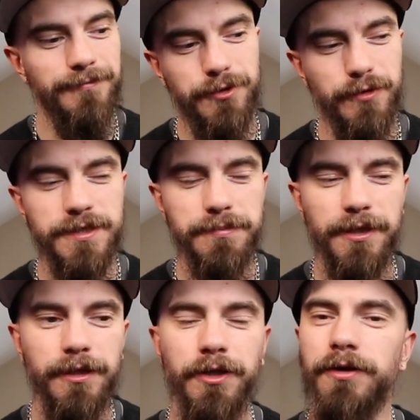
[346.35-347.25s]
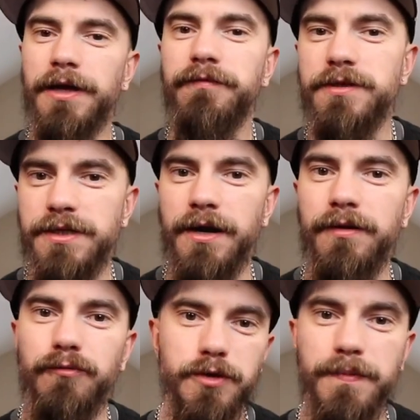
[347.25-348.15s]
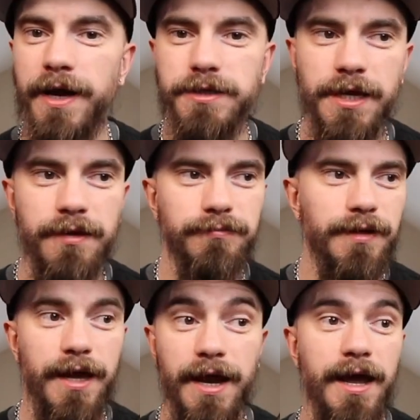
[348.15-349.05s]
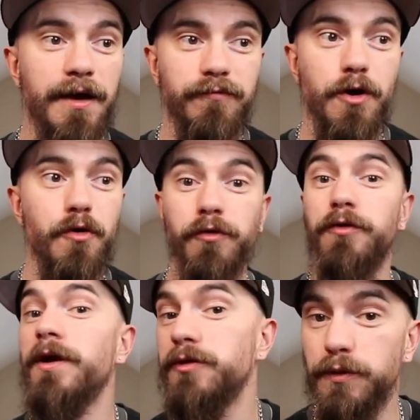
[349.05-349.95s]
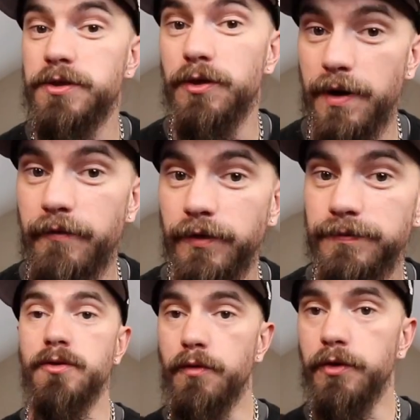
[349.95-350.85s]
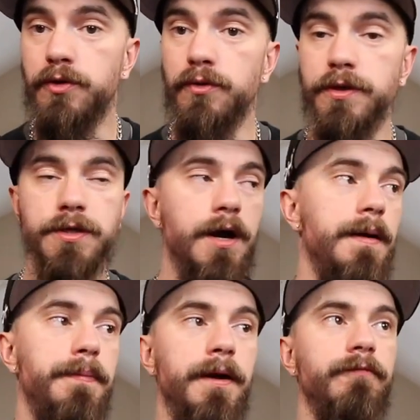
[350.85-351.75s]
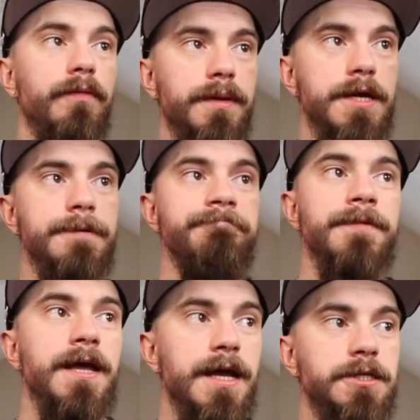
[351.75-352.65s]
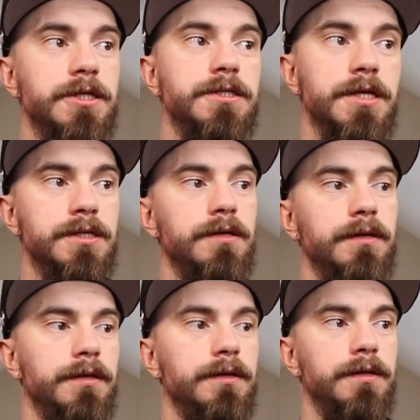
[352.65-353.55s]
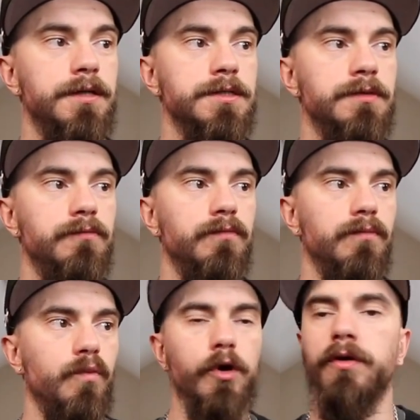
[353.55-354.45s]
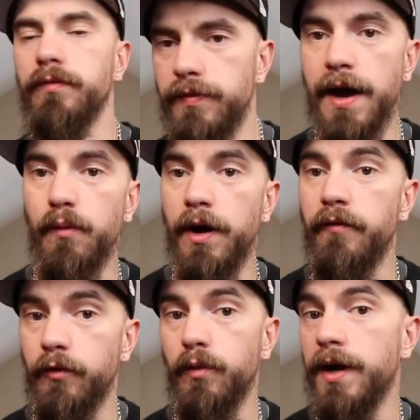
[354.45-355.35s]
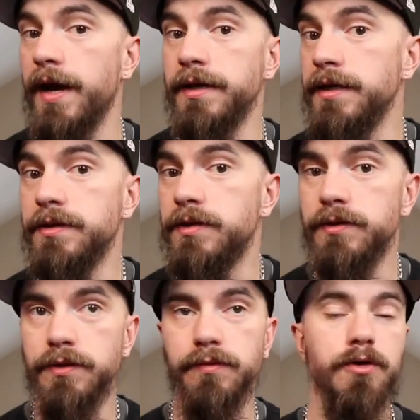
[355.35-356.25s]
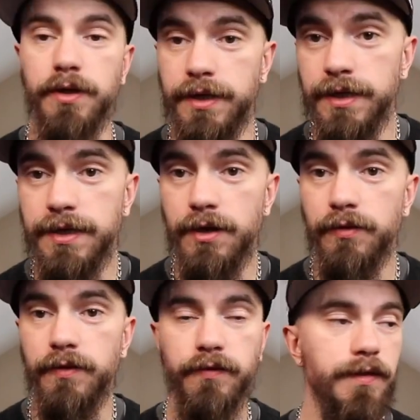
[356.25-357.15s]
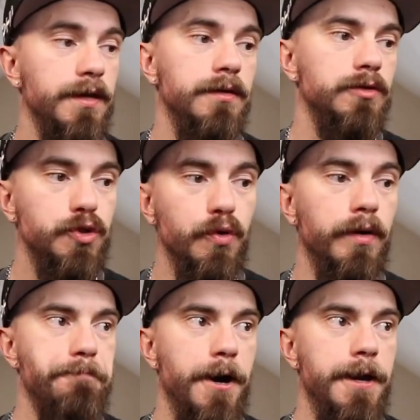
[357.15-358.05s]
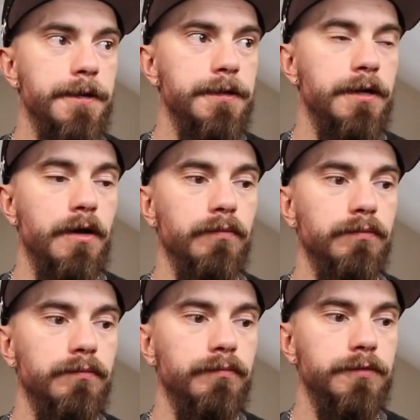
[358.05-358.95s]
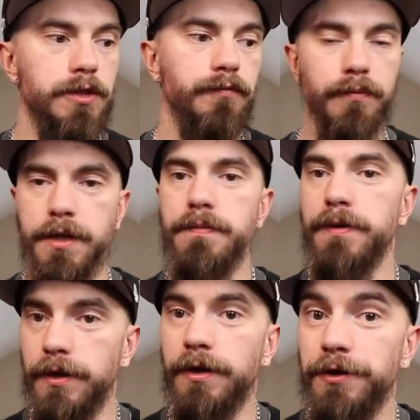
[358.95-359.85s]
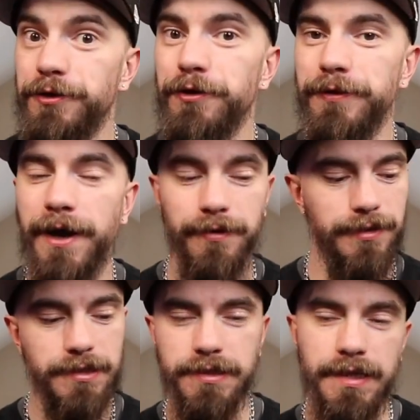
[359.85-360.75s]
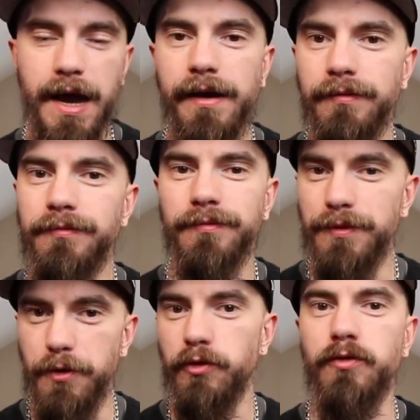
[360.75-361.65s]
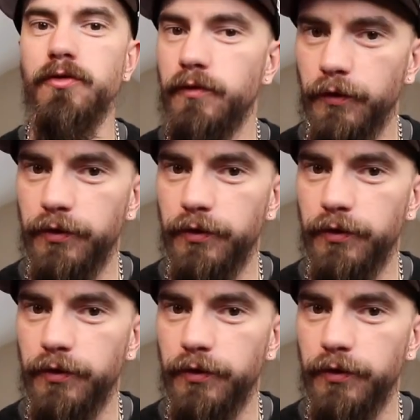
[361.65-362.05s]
doing something a little left to center was my intent, and I have no regrets whatsoever. It's a really cool guitar, but for me, it just doesn't work that well for what I need it to do. Could a kid get on this thing? Sure. But, you know, just for me being an adult now, it's just not the most useful